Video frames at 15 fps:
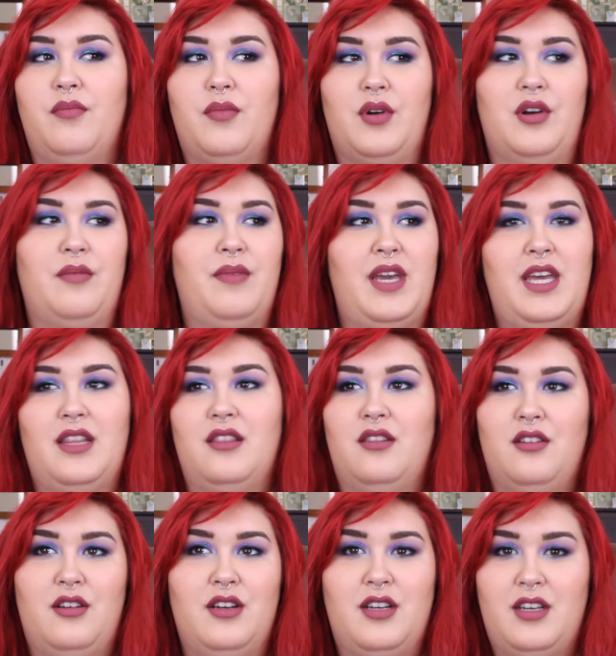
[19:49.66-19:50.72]
mermaid
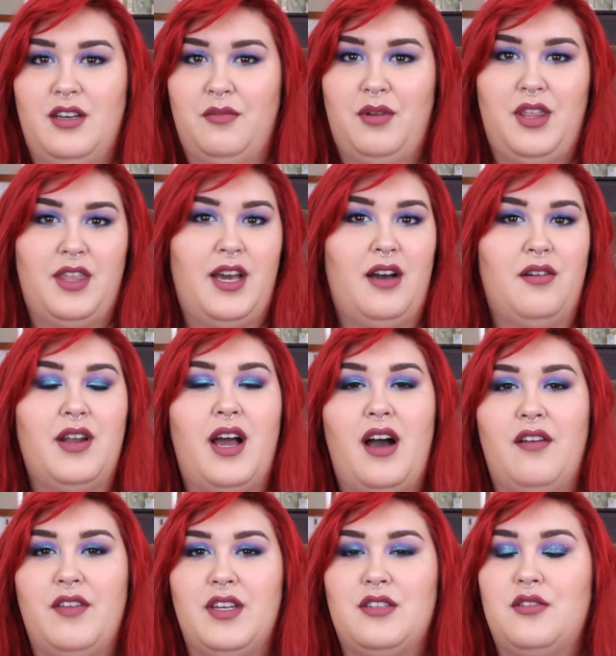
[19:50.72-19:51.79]
look without
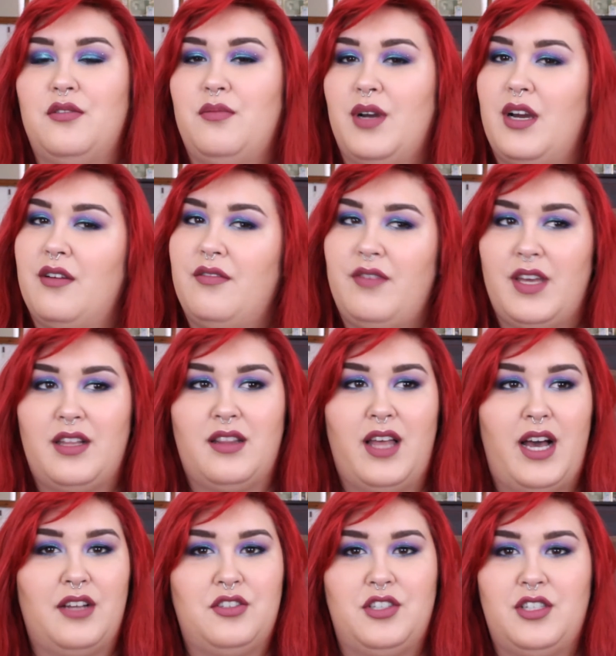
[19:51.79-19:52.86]
having to wear fake
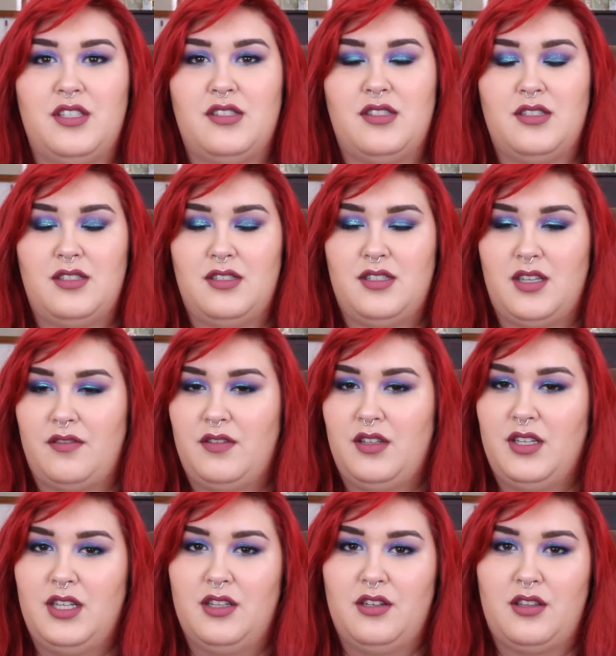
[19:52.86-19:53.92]
lashes. This is
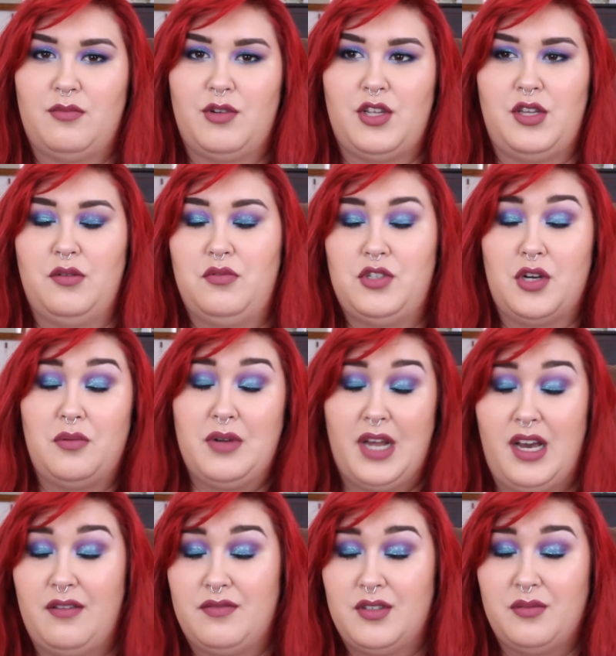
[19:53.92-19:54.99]
definitely a look where you don't
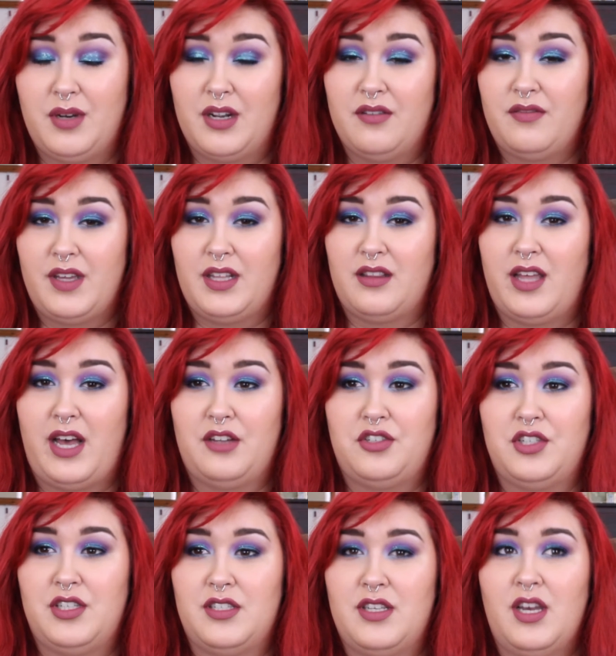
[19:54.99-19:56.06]
have to wear fake
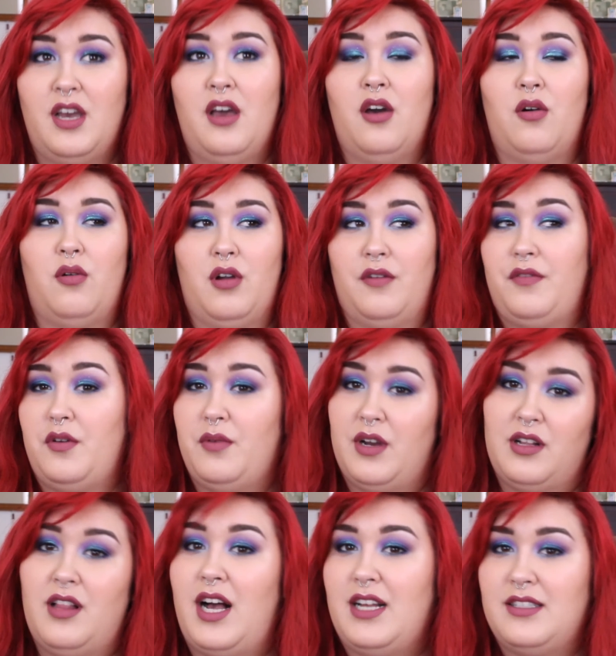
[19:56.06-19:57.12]
lashes, or if you
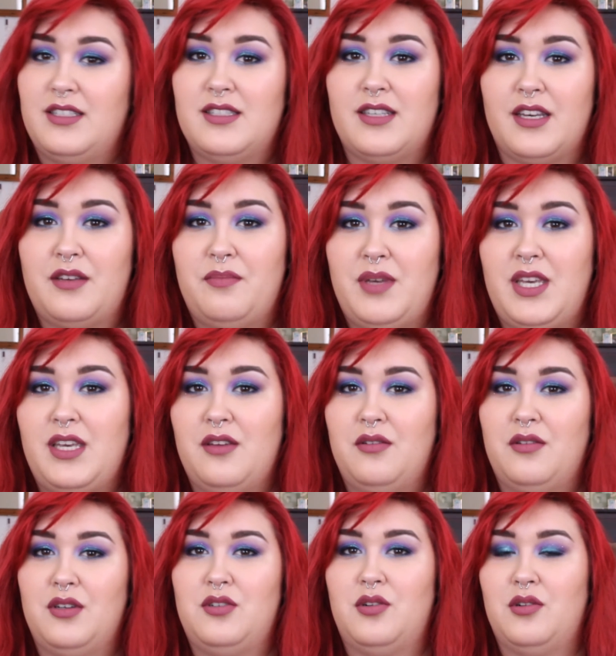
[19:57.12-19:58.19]
wear glasses like me,
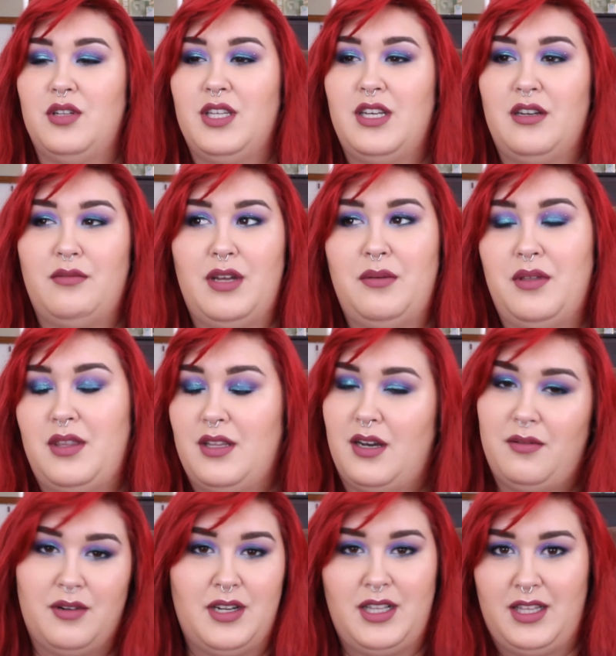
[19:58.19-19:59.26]
you could totally get away with
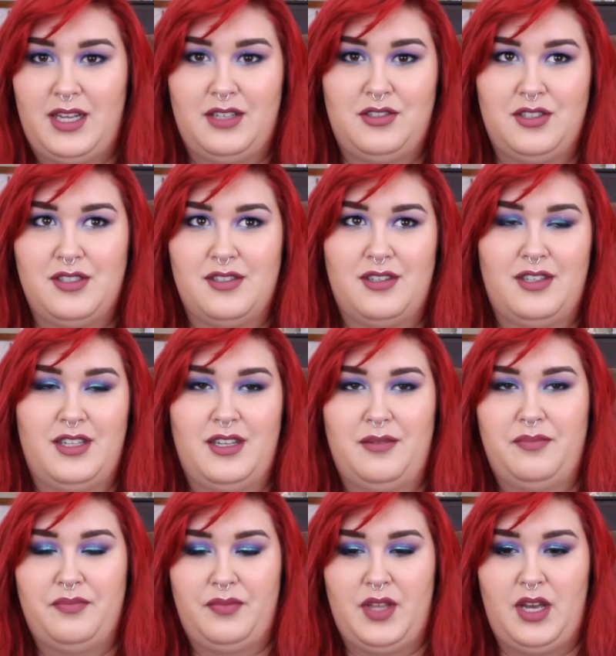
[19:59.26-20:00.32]
not wearing lashes on
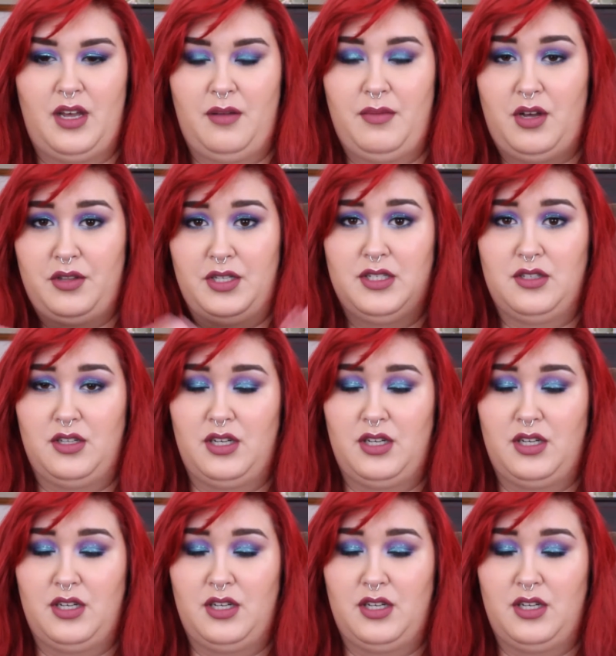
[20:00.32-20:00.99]
them, on this